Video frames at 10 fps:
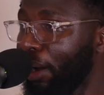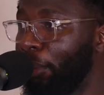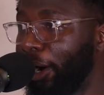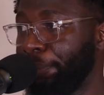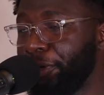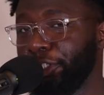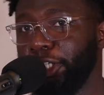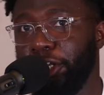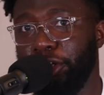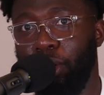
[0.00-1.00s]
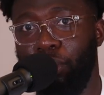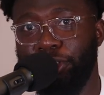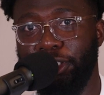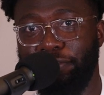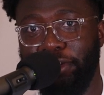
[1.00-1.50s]
But I appreciate you lot
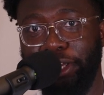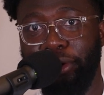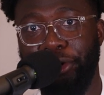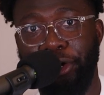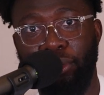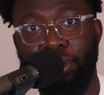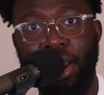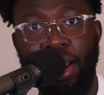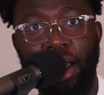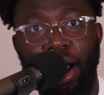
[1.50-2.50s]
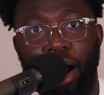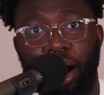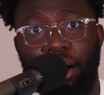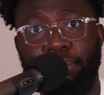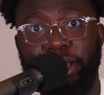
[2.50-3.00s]
watching the video though.
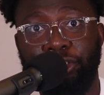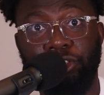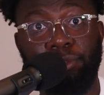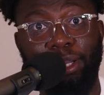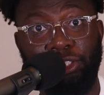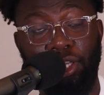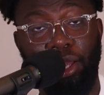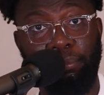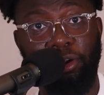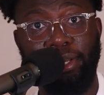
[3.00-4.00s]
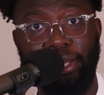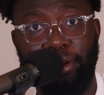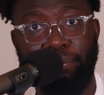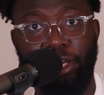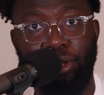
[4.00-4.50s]
Um, make sure to smash the like button
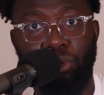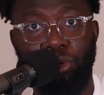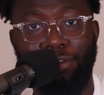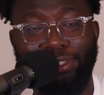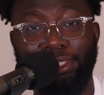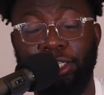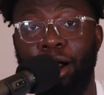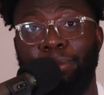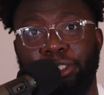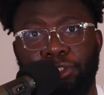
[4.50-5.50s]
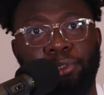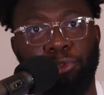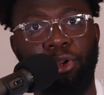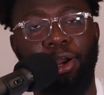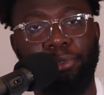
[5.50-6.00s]
down below. Obviously, comment and
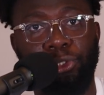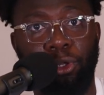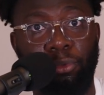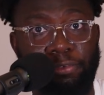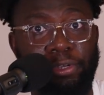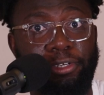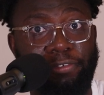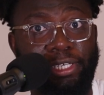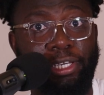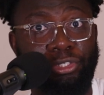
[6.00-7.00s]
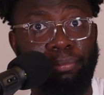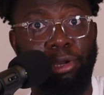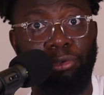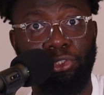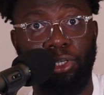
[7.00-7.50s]
subscribe as well with your notification
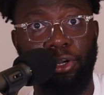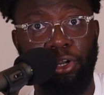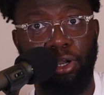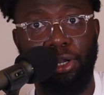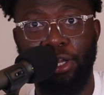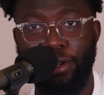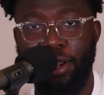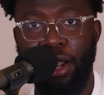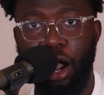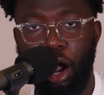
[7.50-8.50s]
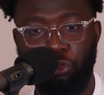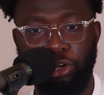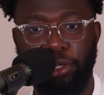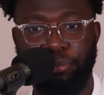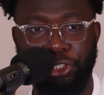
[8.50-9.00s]
bell turned on. I
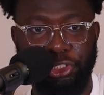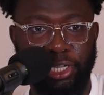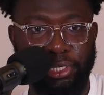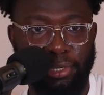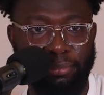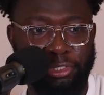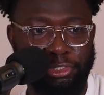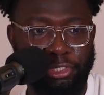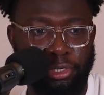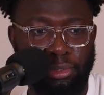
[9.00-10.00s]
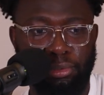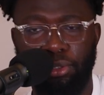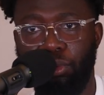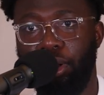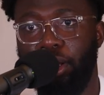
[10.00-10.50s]
really appreciate that because you know
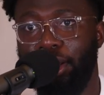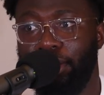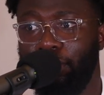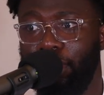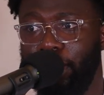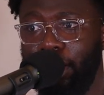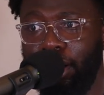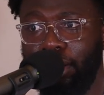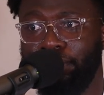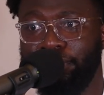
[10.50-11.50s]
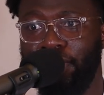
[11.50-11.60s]
uh, why not.